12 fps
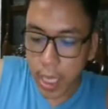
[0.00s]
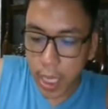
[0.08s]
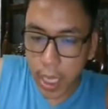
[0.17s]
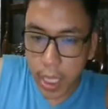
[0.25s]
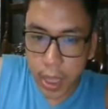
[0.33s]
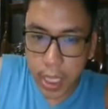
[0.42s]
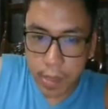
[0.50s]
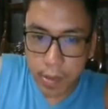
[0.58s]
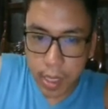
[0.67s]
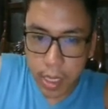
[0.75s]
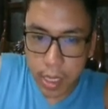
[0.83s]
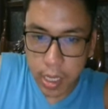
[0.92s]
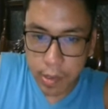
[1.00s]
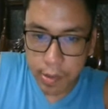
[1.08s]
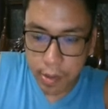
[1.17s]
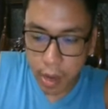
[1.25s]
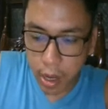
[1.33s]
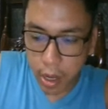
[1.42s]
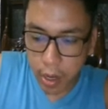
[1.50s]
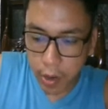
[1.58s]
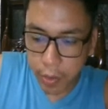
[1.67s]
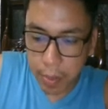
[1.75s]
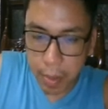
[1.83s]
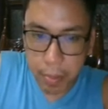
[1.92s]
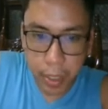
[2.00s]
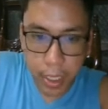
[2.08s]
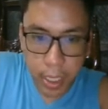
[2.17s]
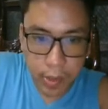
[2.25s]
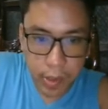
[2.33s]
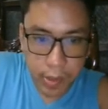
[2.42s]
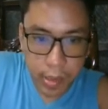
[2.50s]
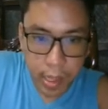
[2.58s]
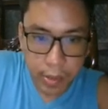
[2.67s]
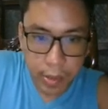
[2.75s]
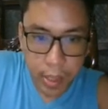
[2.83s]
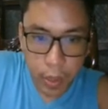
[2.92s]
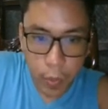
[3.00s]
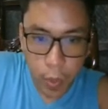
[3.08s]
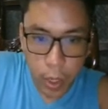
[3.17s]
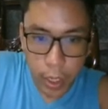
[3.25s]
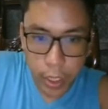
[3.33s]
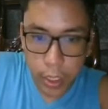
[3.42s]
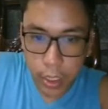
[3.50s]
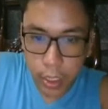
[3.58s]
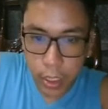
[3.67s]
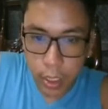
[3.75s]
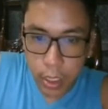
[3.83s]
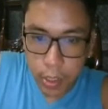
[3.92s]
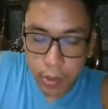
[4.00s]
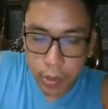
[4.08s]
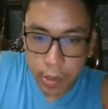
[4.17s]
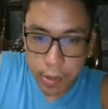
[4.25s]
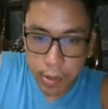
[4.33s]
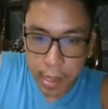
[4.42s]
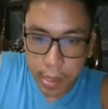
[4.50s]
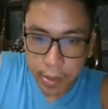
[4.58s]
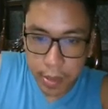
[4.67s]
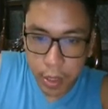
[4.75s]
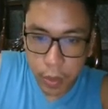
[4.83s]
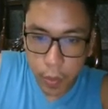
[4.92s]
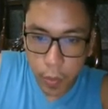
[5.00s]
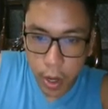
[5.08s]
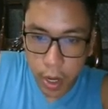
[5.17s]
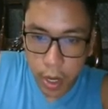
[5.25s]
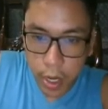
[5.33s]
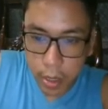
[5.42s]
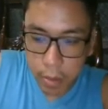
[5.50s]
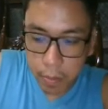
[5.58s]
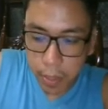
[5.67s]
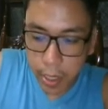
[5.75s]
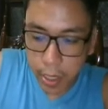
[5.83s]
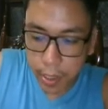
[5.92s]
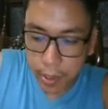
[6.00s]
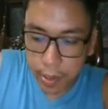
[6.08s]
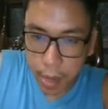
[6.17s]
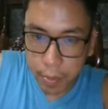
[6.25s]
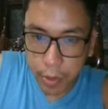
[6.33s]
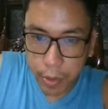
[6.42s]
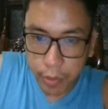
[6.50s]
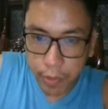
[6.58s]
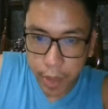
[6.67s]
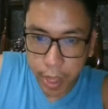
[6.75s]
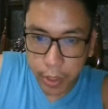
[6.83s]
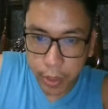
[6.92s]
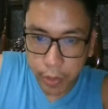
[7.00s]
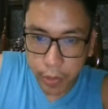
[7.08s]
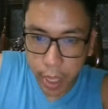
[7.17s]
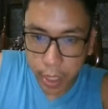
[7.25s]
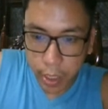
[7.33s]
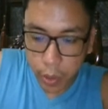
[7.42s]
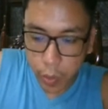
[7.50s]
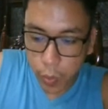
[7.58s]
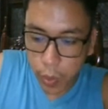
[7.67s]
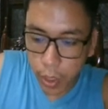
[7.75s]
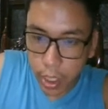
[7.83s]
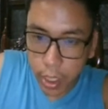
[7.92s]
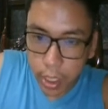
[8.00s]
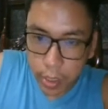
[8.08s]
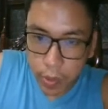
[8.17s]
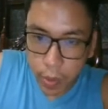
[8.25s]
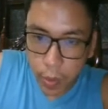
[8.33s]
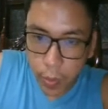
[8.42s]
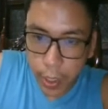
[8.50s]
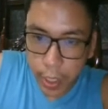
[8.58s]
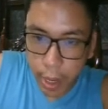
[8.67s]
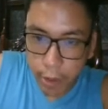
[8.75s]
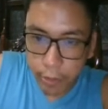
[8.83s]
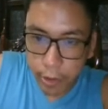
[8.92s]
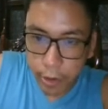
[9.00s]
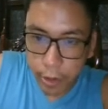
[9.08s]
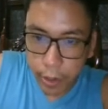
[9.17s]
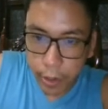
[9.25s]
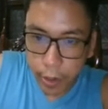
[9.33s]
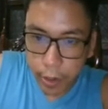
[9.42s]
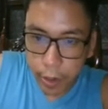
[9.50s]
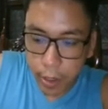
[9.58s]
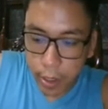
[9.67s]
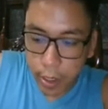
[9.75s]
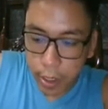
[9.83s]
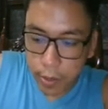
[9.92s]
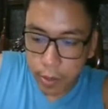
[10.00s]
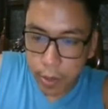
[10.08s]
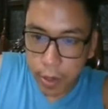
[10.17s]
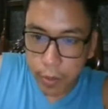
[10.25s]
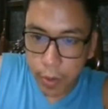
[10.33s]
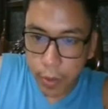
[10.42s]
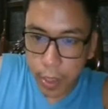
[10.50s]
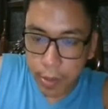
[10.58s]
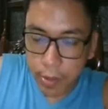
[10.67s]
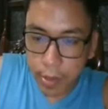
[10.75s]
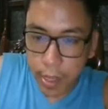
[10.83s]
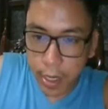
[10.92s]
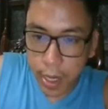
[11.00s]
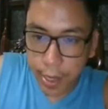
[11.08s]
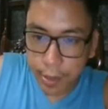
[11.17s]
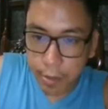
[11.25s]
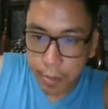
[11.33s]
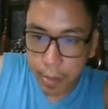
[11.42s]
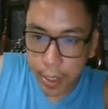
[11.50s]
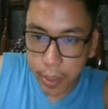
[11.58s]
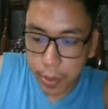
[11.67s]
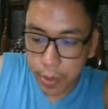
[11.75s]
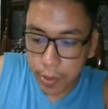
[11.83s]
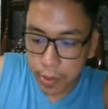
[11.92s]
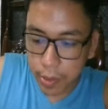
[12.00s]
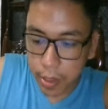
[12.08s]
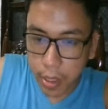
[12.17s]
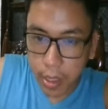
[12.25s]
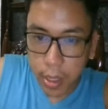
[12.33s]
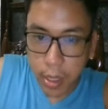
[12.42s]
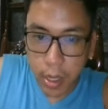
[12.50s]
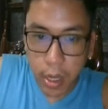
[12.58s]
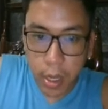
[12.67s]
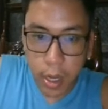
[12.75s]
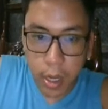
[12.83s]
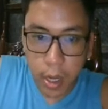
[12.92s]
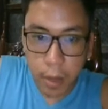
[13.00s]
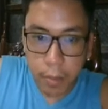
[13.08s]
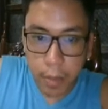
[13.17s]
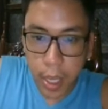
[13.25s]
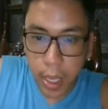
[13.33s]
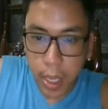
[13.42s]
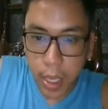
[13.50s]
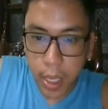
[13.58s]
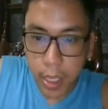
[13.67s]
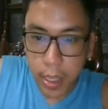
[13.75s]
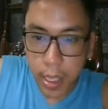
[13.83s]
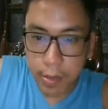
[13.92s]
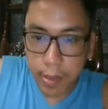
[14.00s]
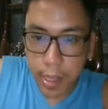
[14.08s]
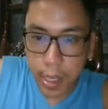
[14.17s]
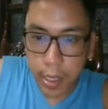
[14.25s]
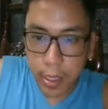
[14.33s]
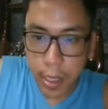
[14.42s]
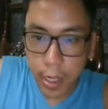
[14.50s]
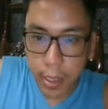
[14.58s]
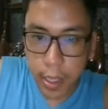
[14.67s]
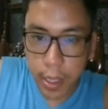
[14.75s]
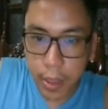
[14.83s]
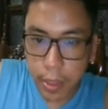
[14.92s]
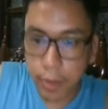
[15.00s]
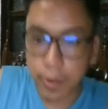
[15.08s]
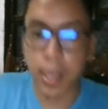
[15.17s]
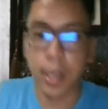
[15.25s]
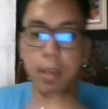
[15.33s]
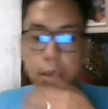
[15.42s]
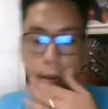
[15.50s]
And this is, remember, this is less than 1. So this is less than 1 plus absolute value of L2. So whenever 0 less than x minus a less than delta 3.